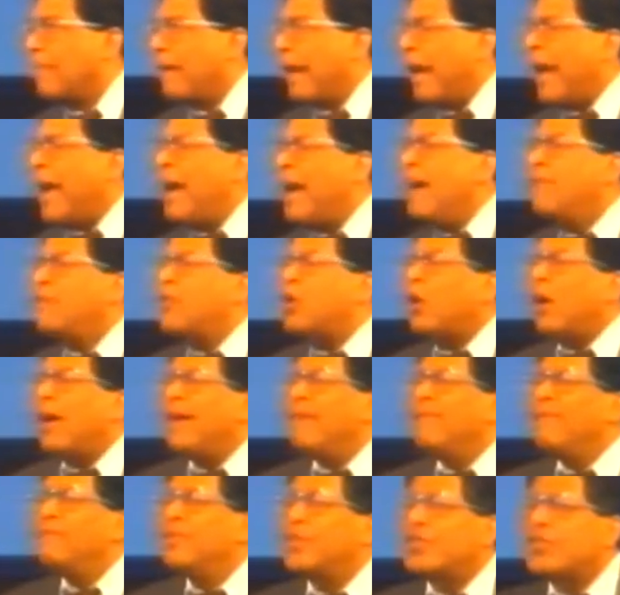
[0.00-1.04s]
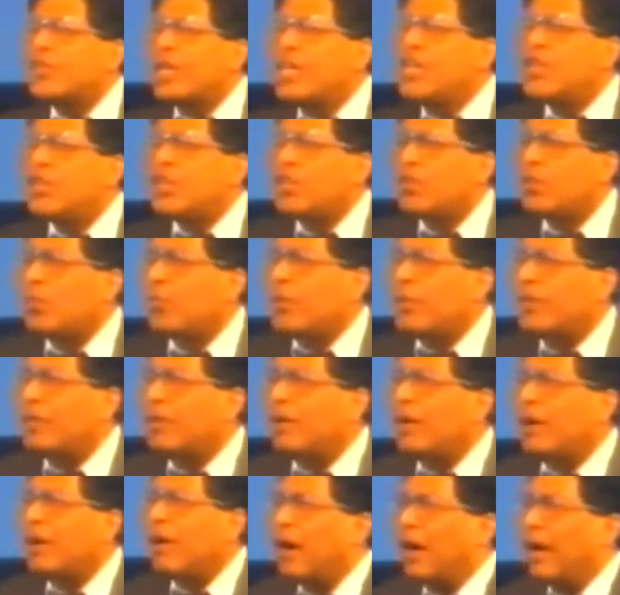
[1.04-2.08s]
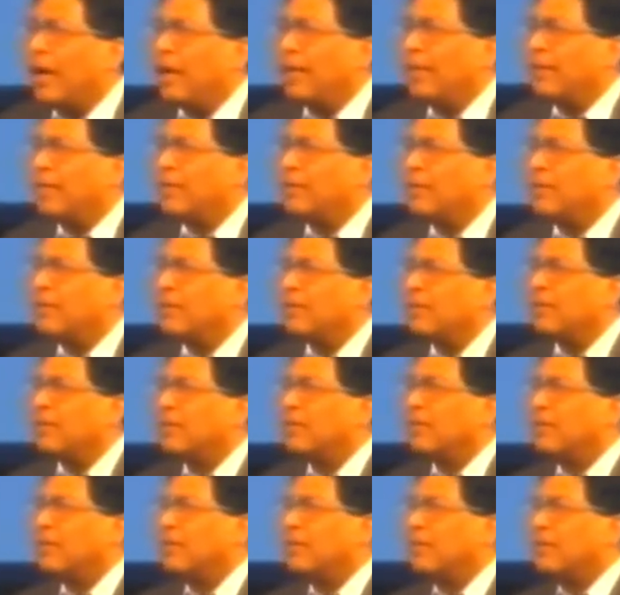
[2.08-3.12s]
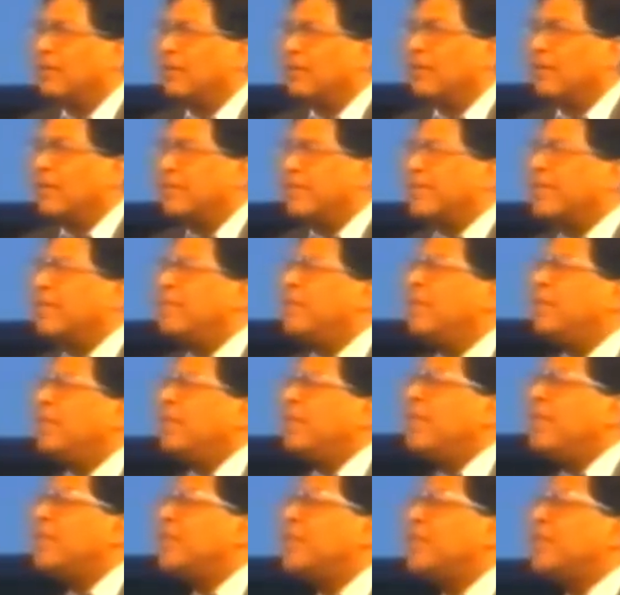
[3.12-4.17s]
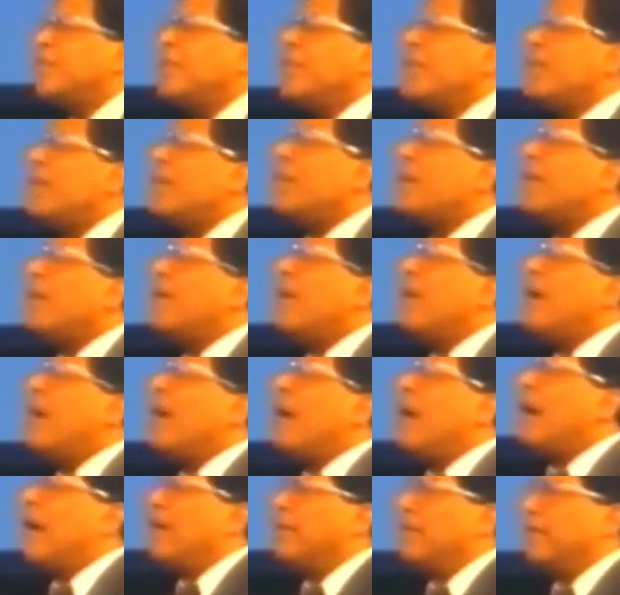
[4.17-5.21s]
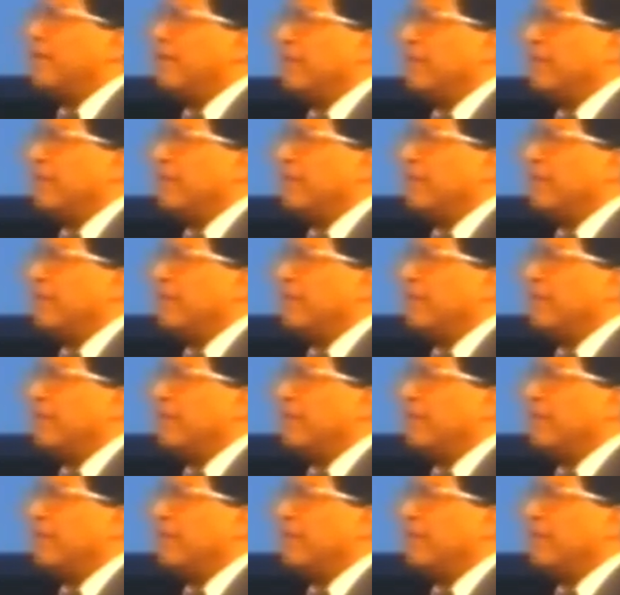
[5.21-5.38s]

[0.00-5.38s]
Have a conversation with God. Timothy, seek God.